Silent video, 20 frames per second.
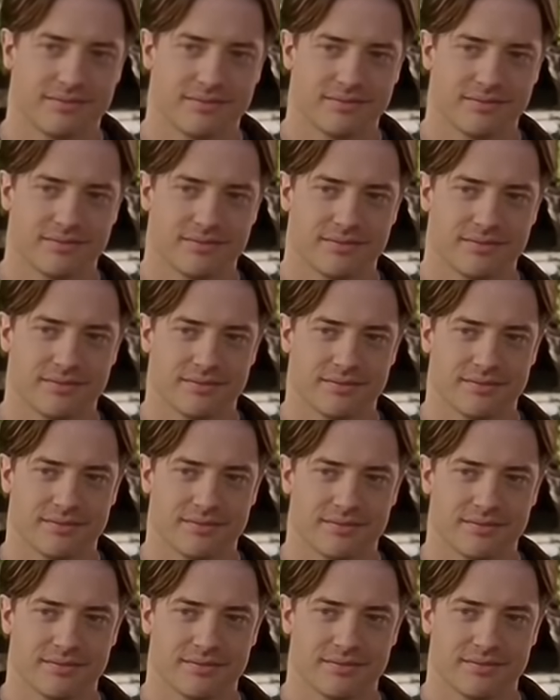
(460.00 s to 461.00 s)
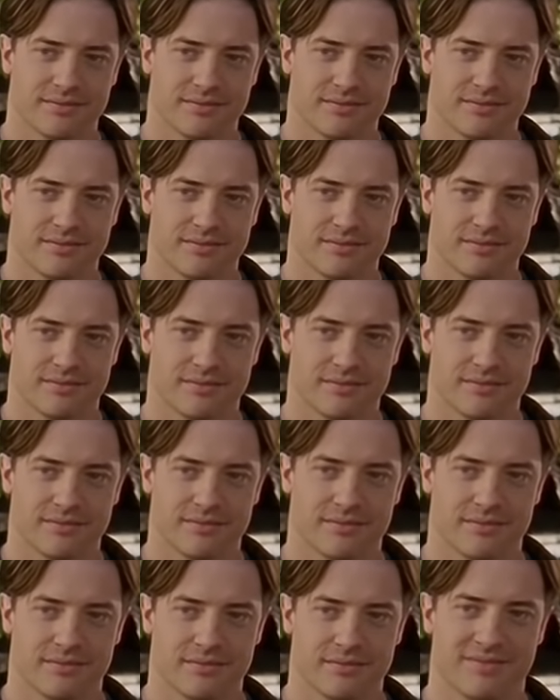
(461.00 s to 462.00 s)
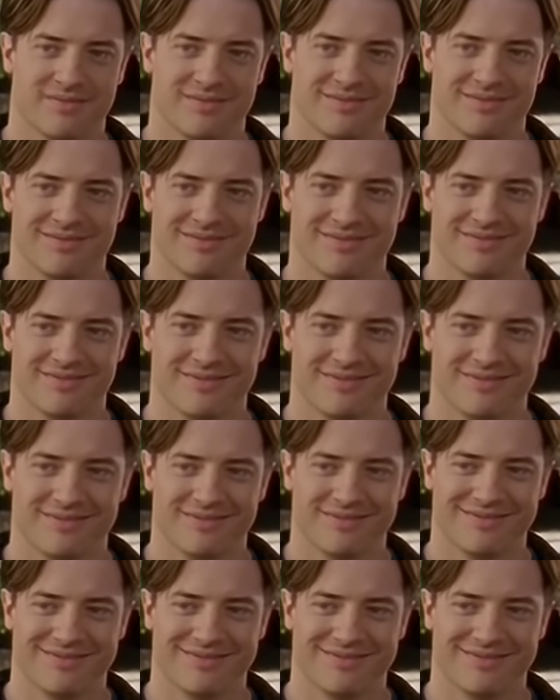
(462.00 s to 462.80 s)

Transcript: This person isn't speaking.